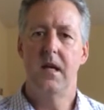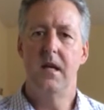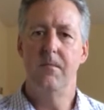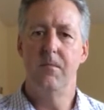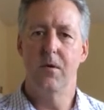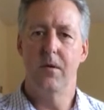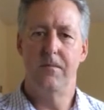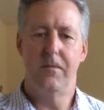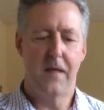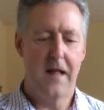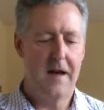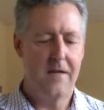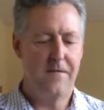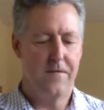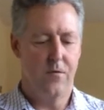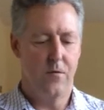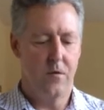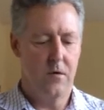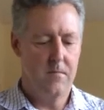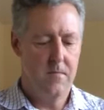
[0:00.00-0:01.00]
keyboard
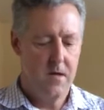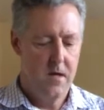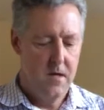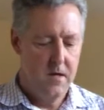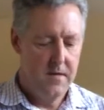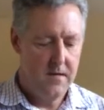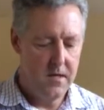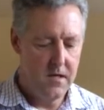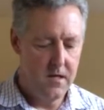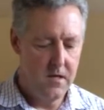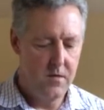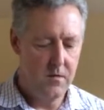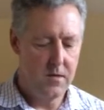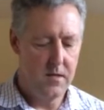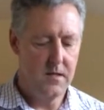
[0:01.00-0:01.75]
platform that